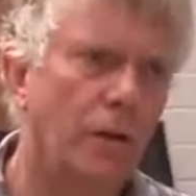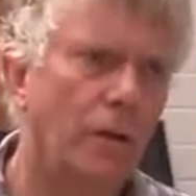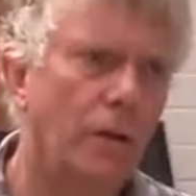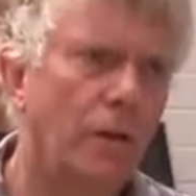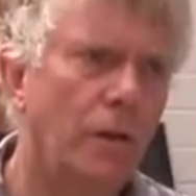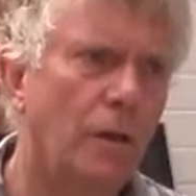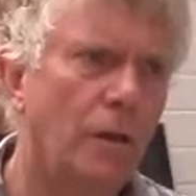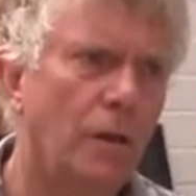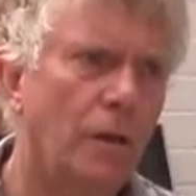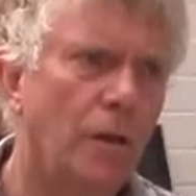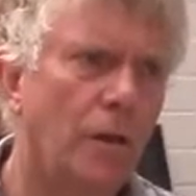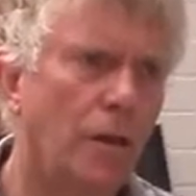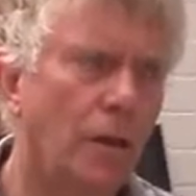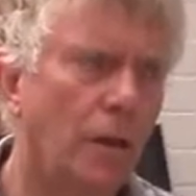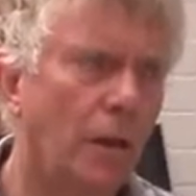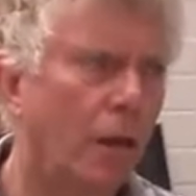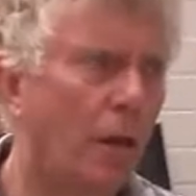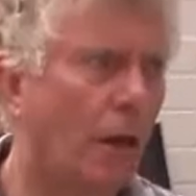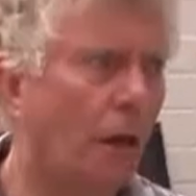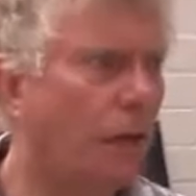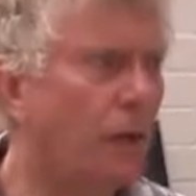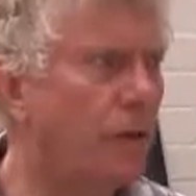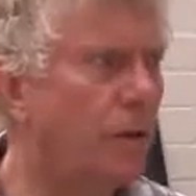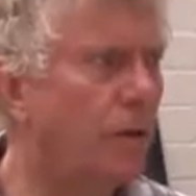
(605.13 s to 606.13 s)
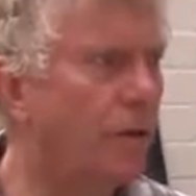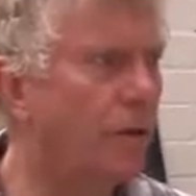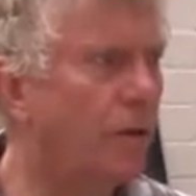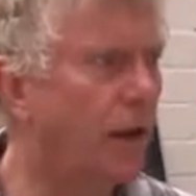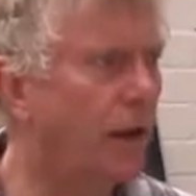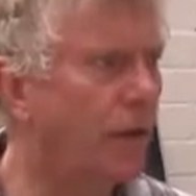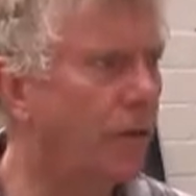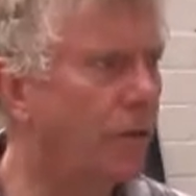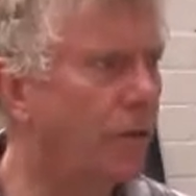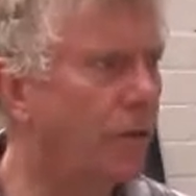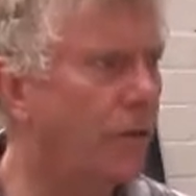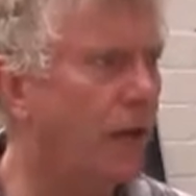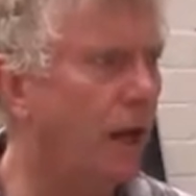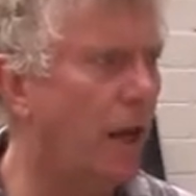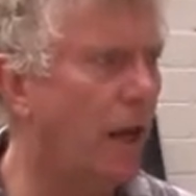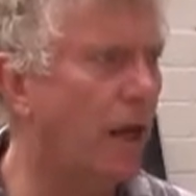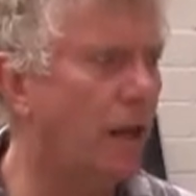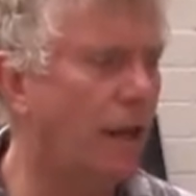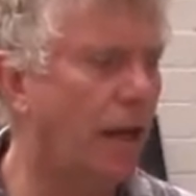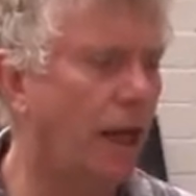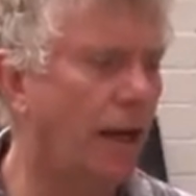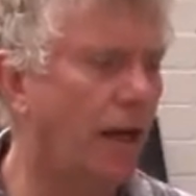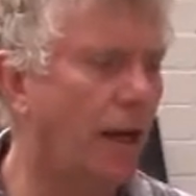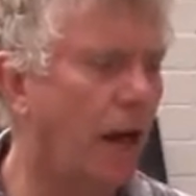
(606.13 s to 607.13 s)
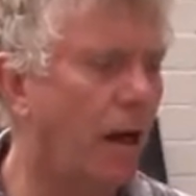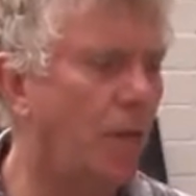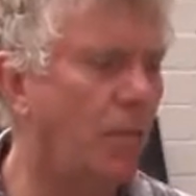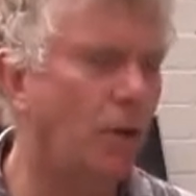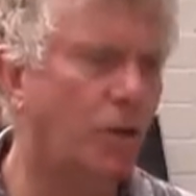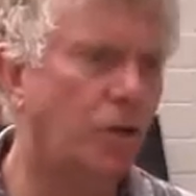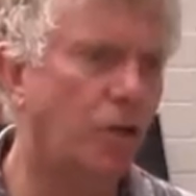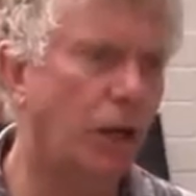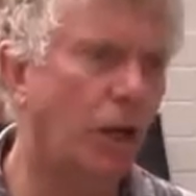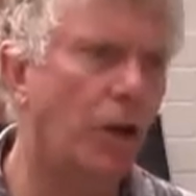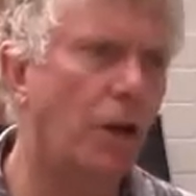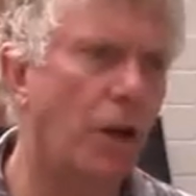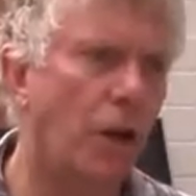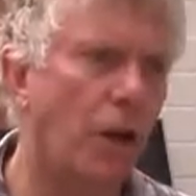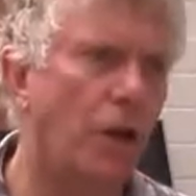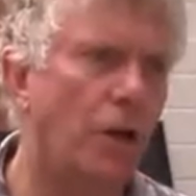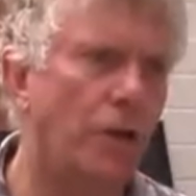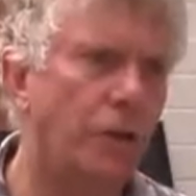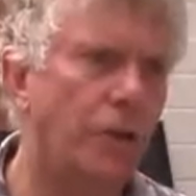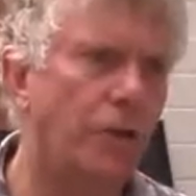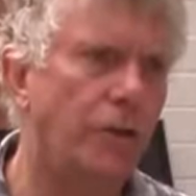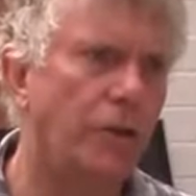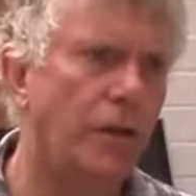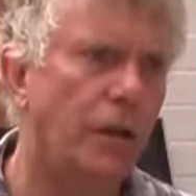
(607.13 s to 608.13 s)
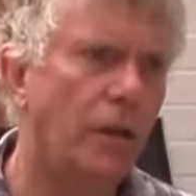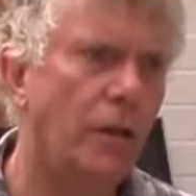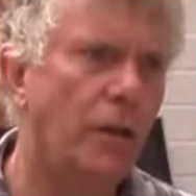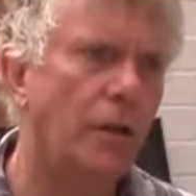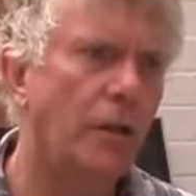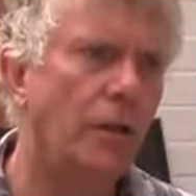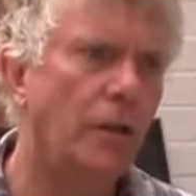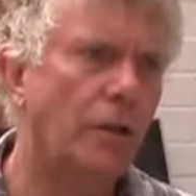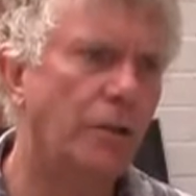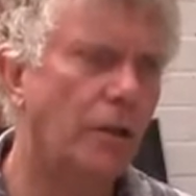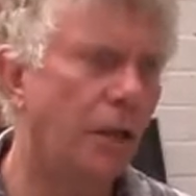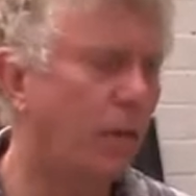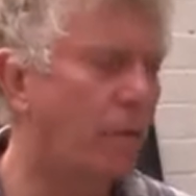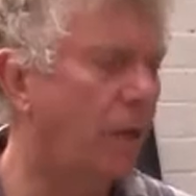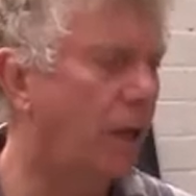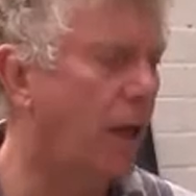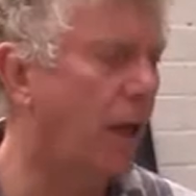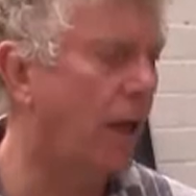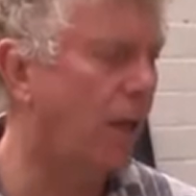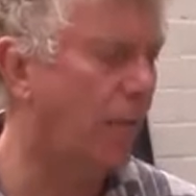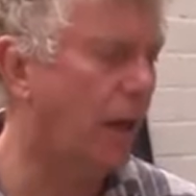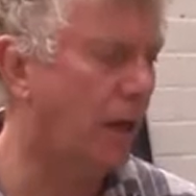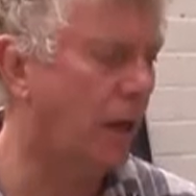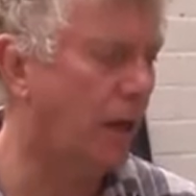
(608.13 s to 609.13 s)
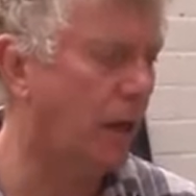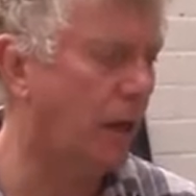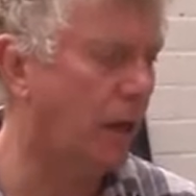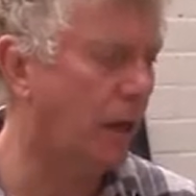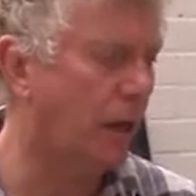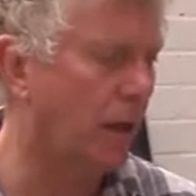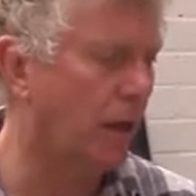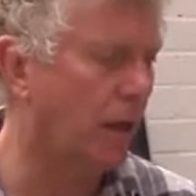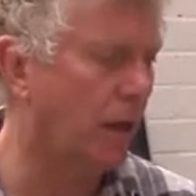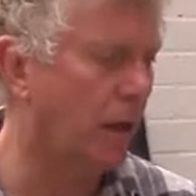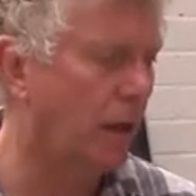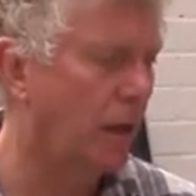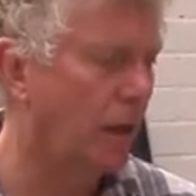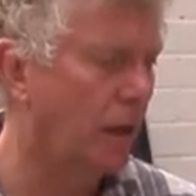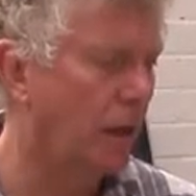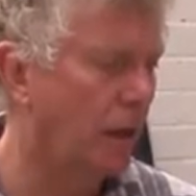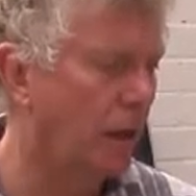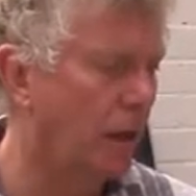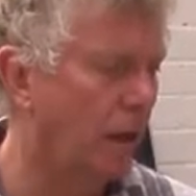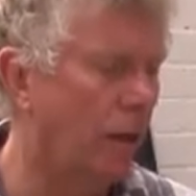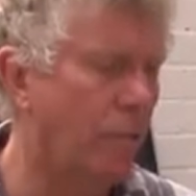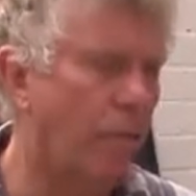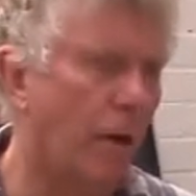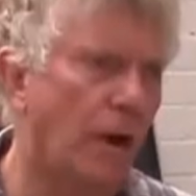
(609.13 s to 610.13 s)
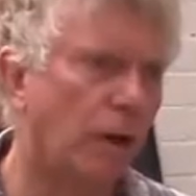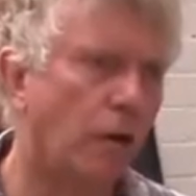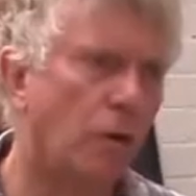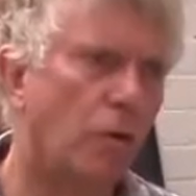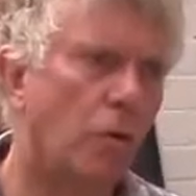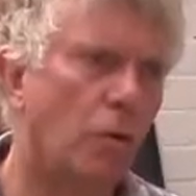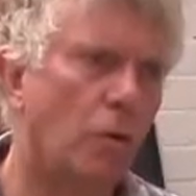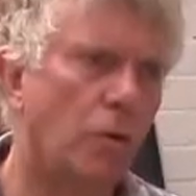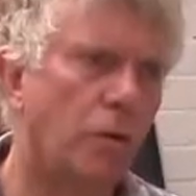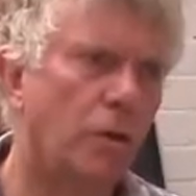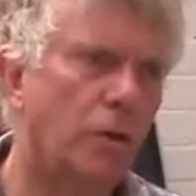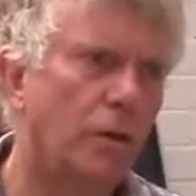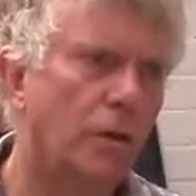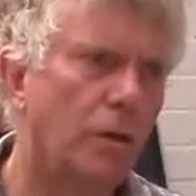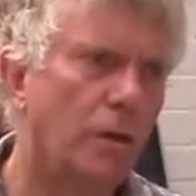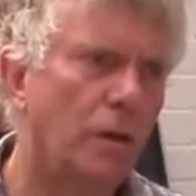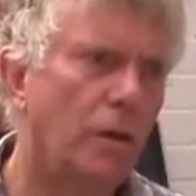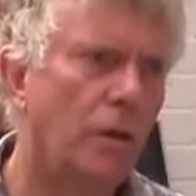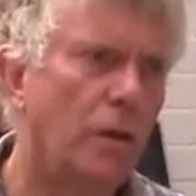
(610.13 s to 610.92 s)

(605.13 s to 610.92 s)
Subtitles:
and he was saying like how much he learned because he became like a redcoat.